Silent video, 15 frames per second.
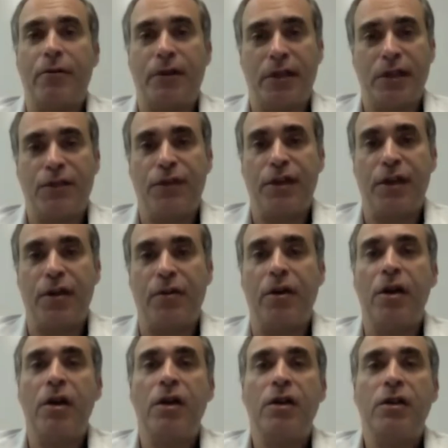with this video
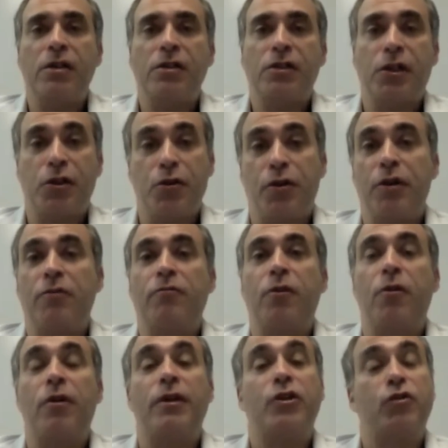so that you can
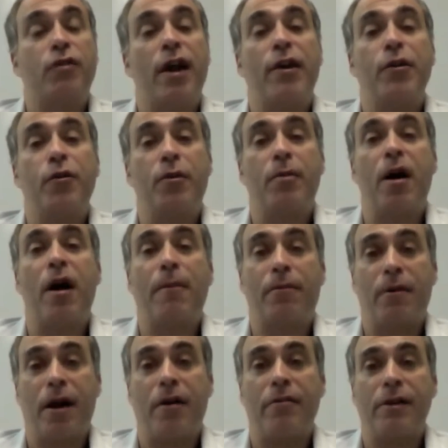enroll and track your MOC
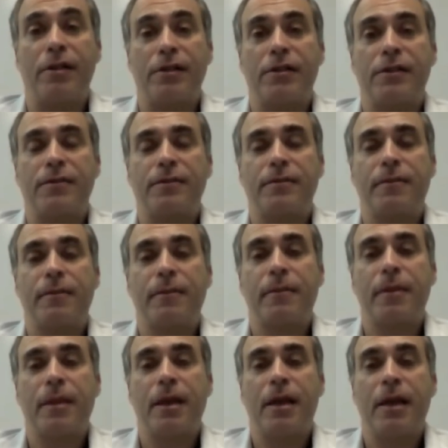progress.
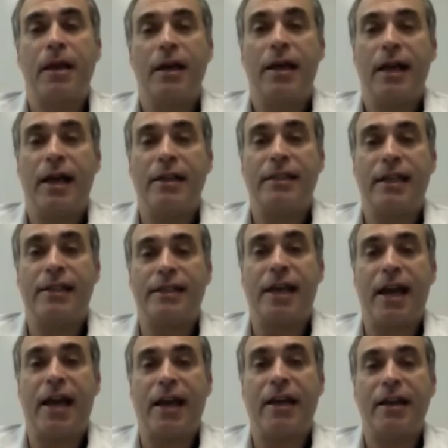As they
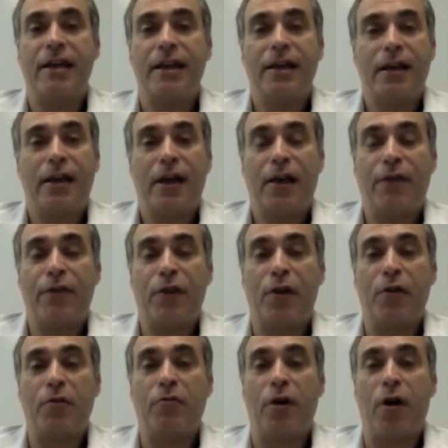say, if you
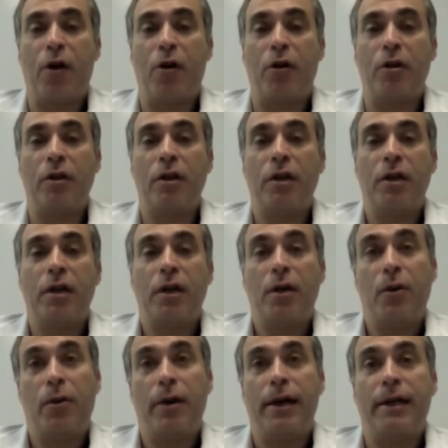don't enroll,
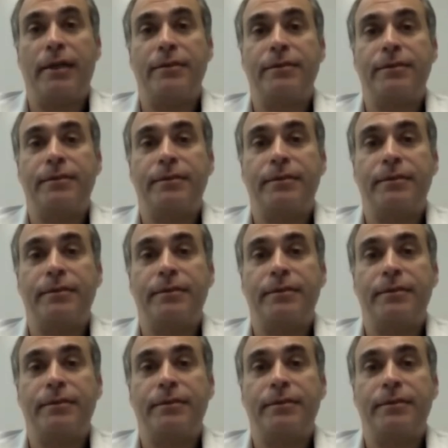well,